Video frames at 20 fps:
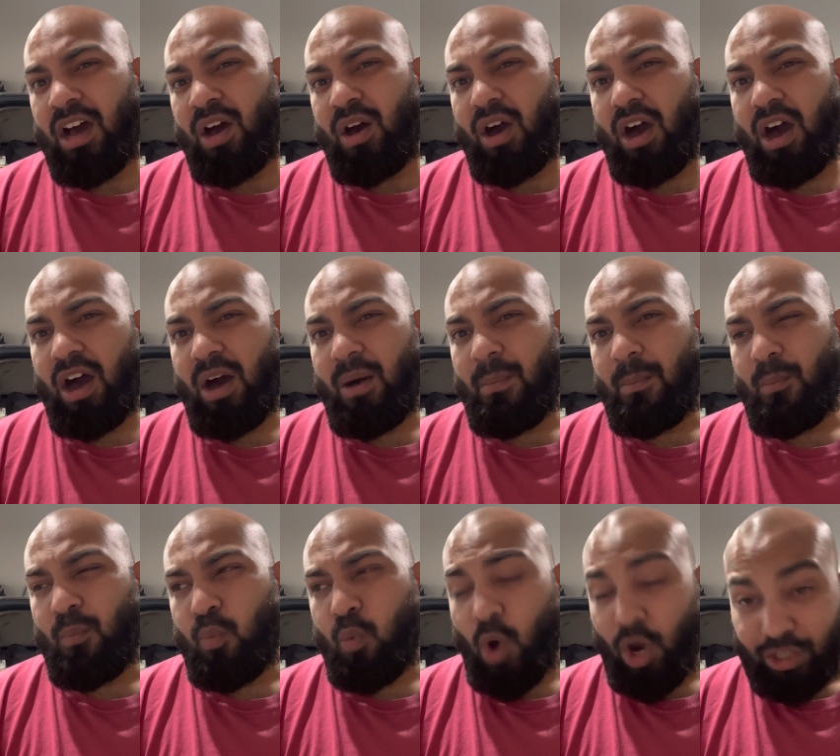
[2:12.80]

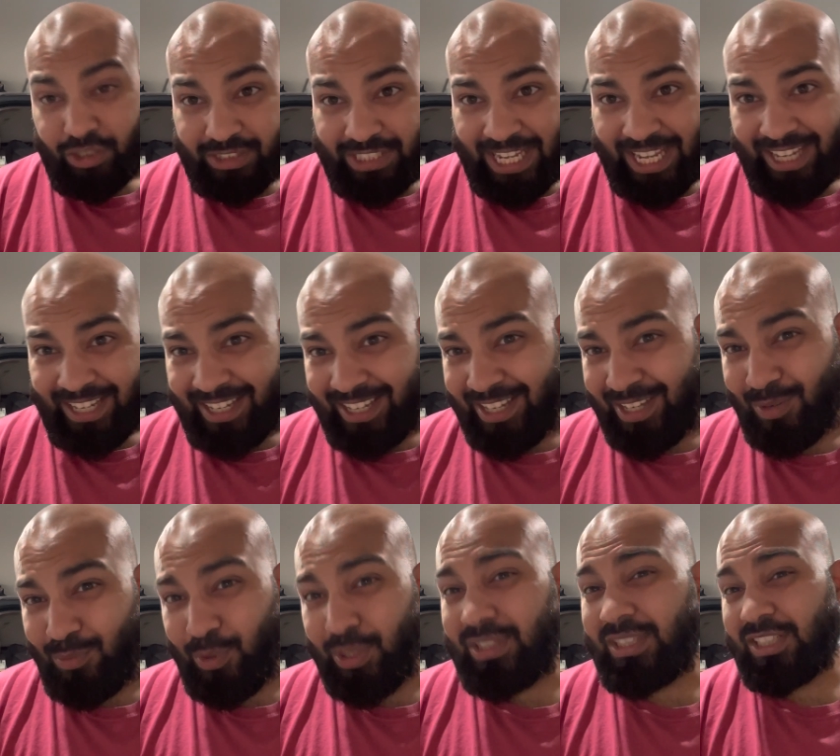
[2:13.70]
um, water tank
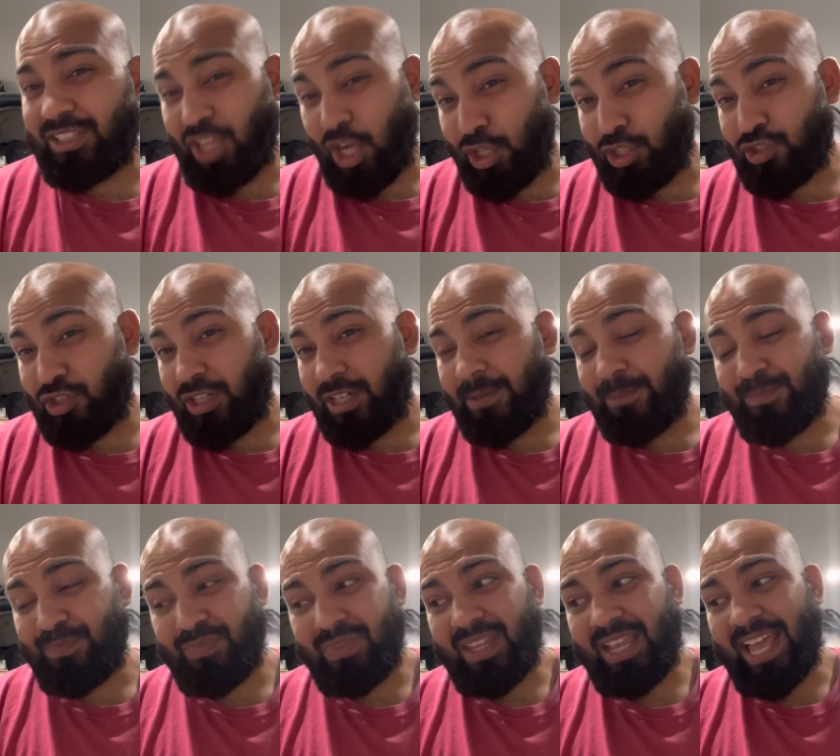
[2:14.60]
with the Tundra
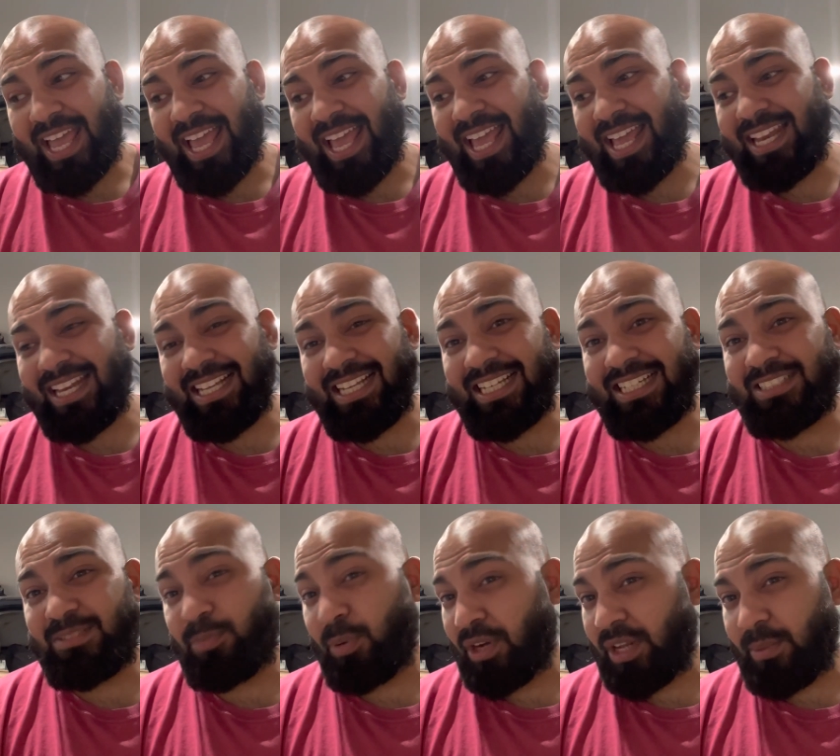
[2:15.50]
and
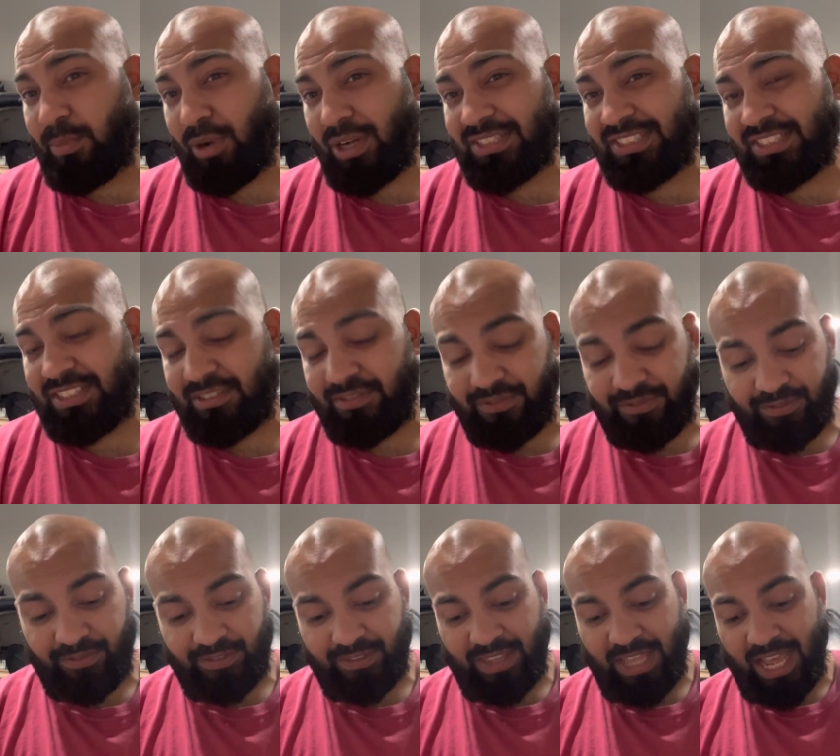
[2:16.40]
it's pretty impressive
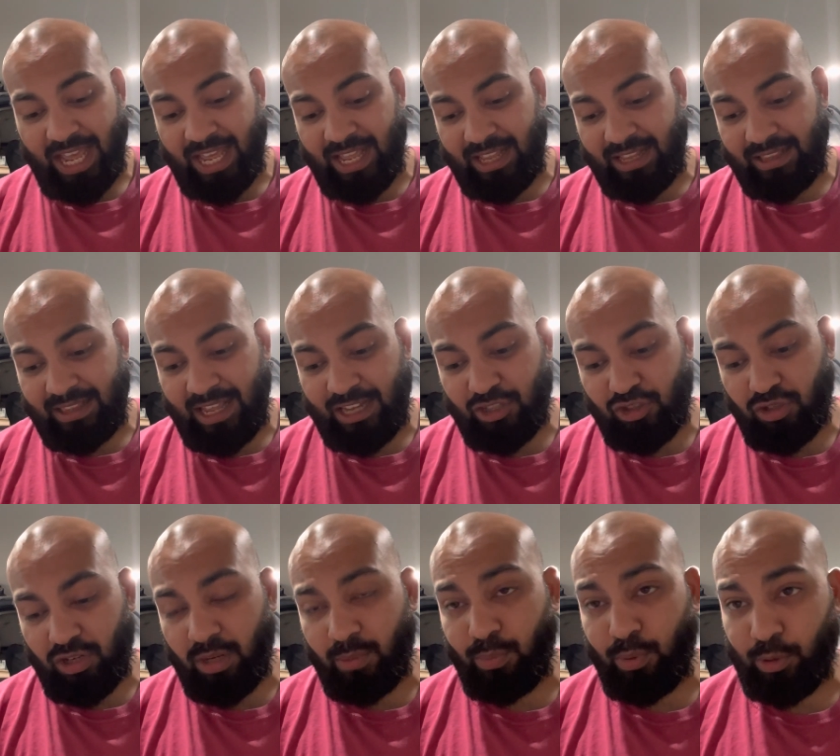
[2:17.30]
that that
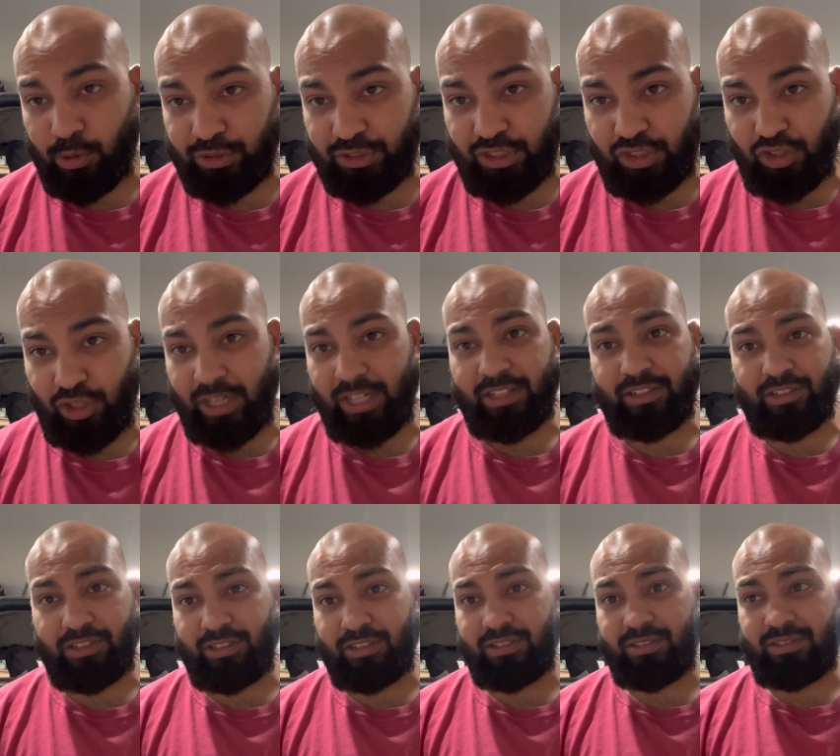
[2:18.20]
truck pulls the
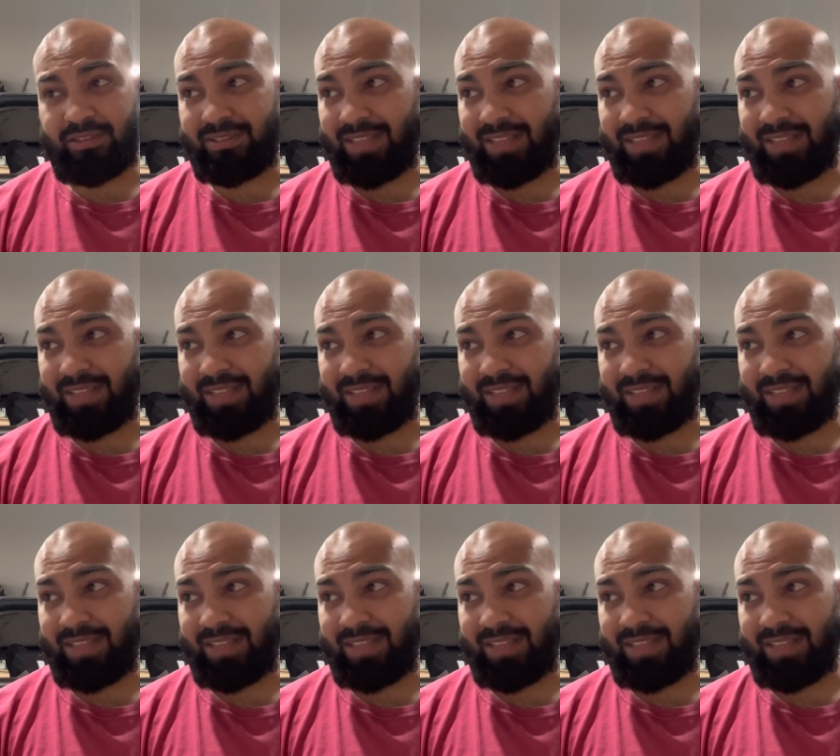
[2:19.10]
trailer,